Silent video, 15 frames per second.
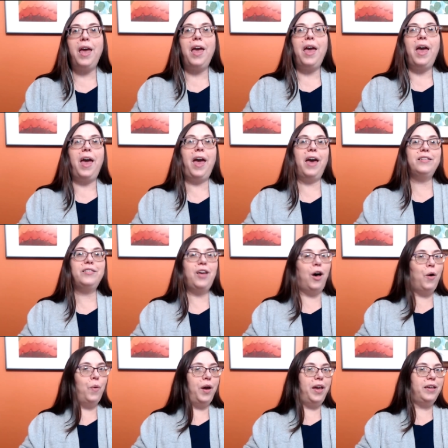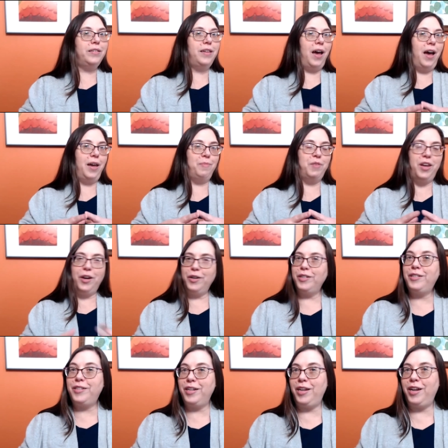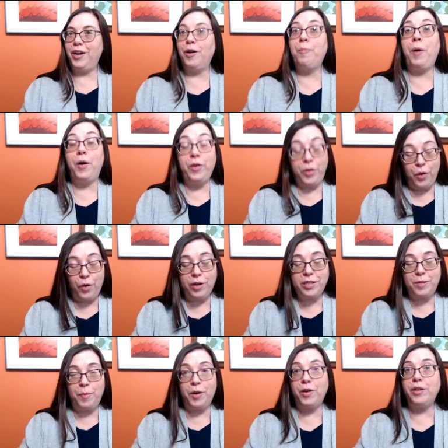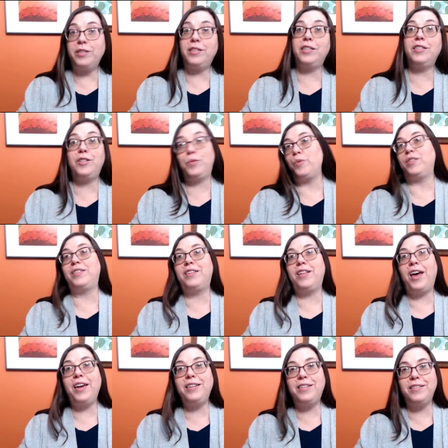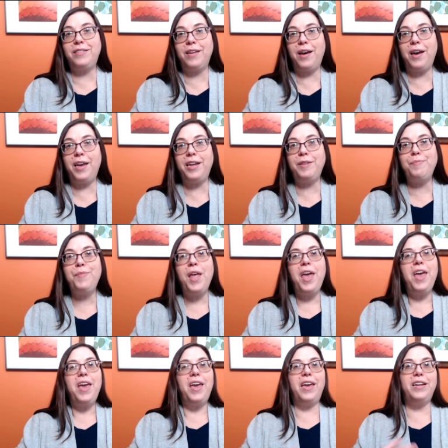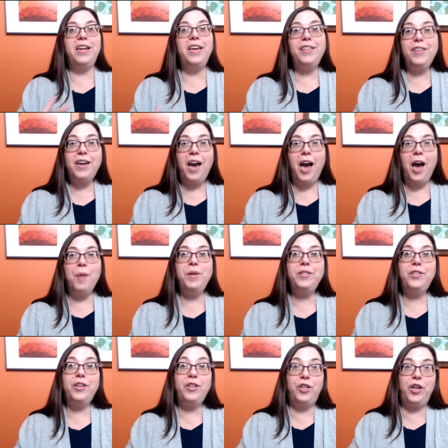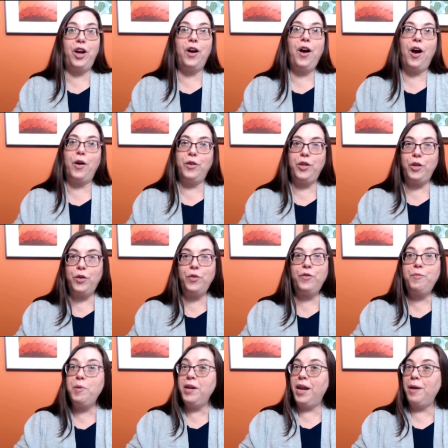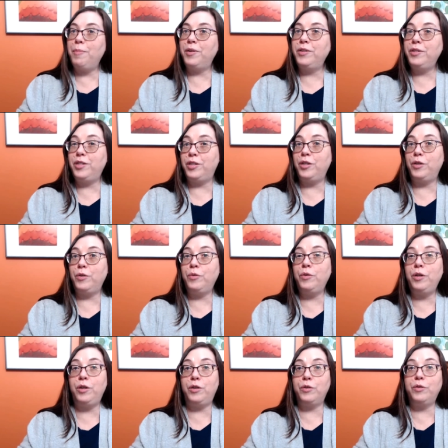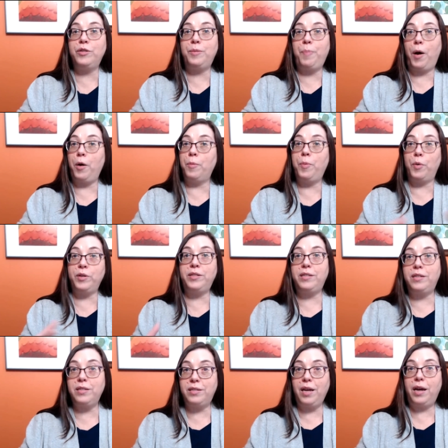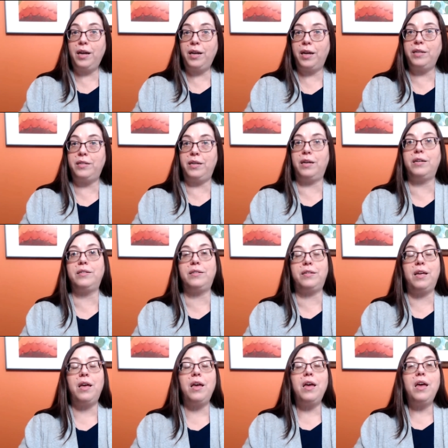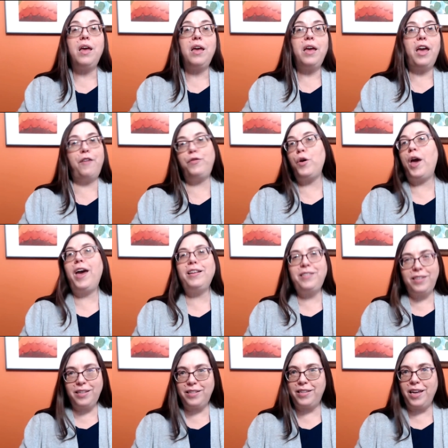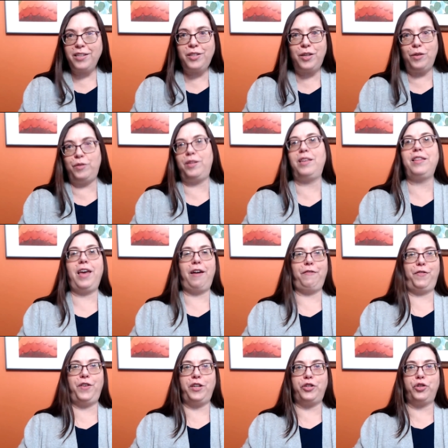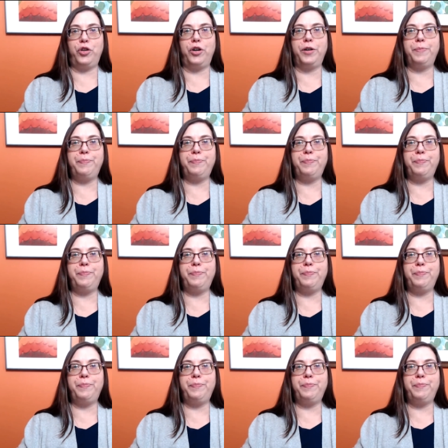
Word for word: As always, I'm curious to hear about your experiences with slide design, and in the comments, share how you've been able to use PowerPoint's Design Ideas. Have you had success using that feature?